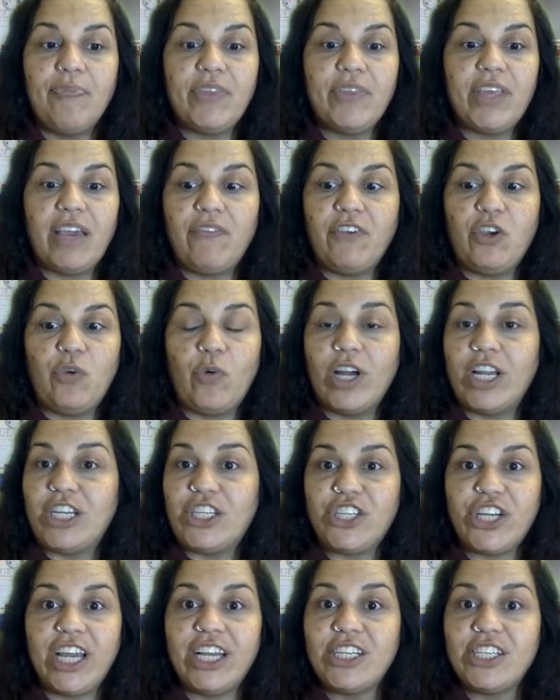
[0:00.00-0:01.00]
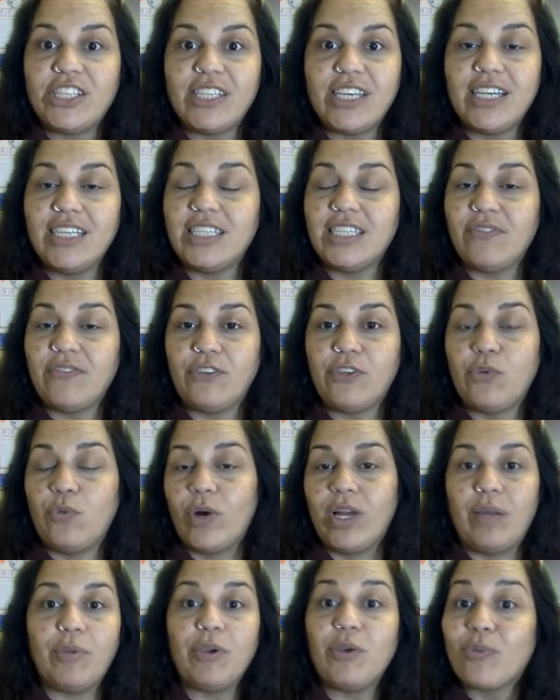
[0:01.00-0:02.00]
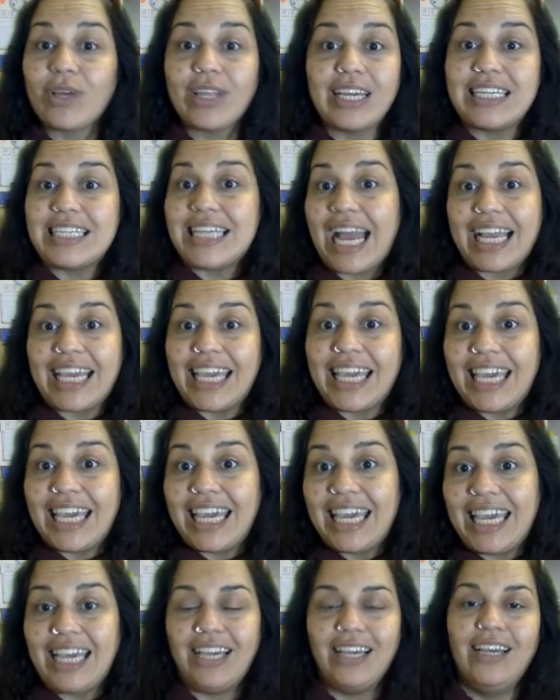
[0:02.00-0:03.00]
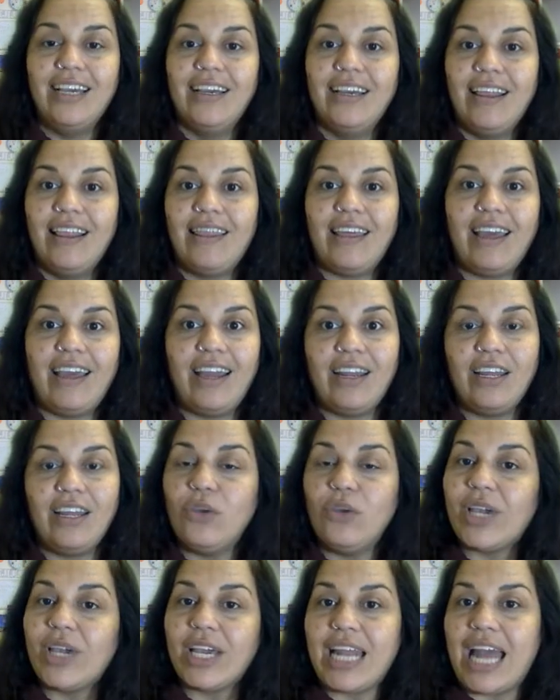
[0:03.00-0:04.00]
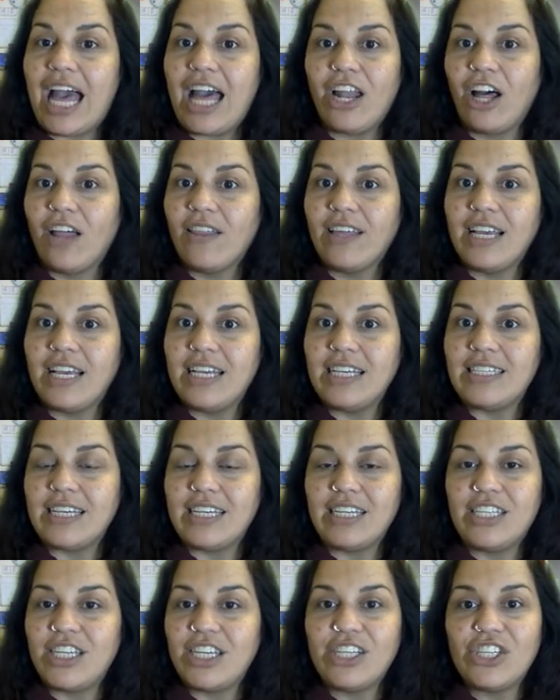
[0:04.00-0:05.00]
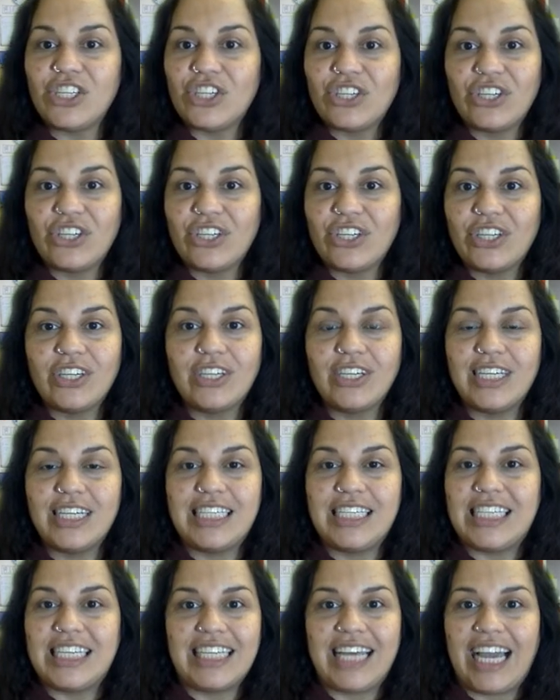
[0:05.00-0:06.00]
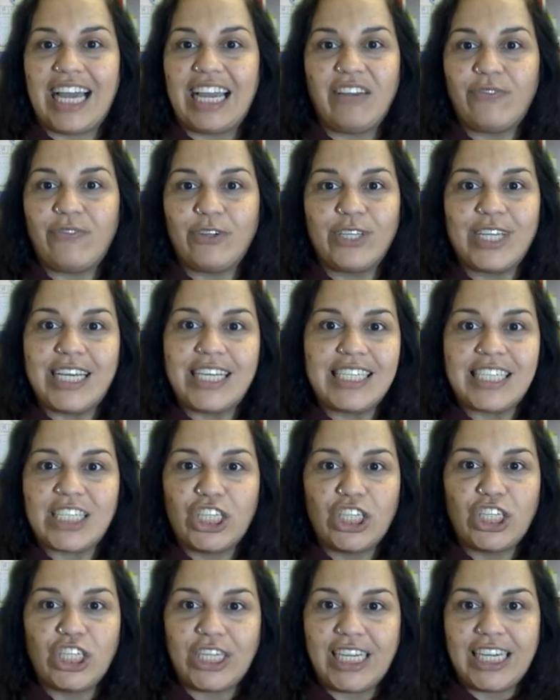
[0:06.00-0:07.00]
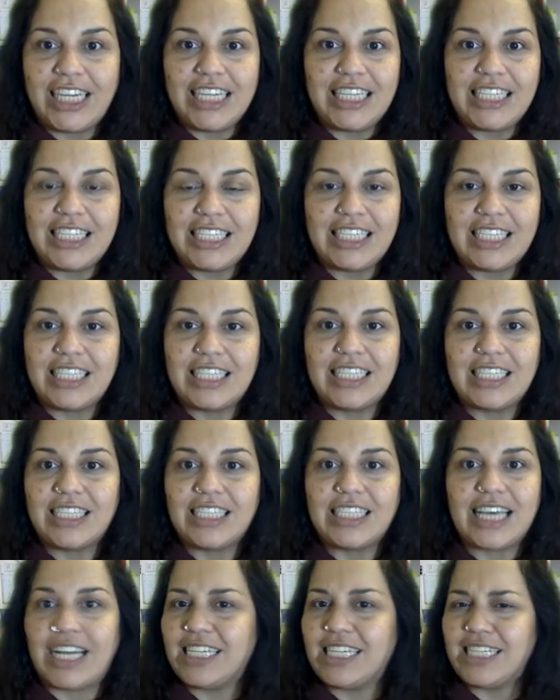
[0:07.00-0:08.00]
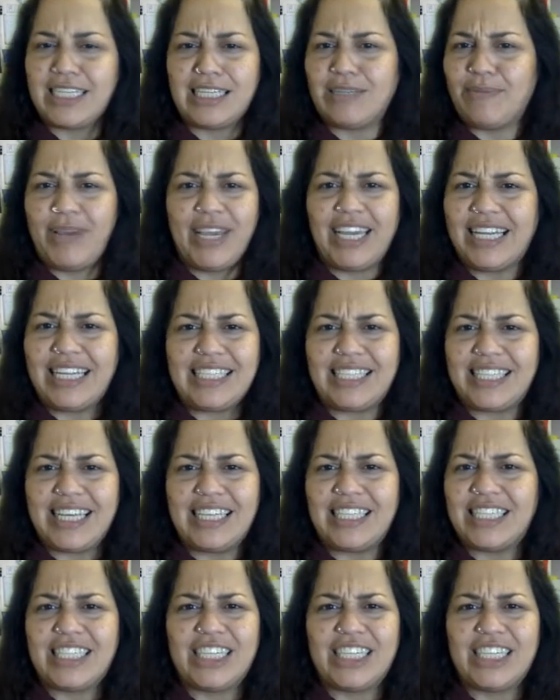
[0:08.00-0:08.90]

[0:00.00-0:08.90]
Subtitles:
If you want to change things, if you want to be really techie, then you can add all these digital delightfulness goodies. That didn't make any sense.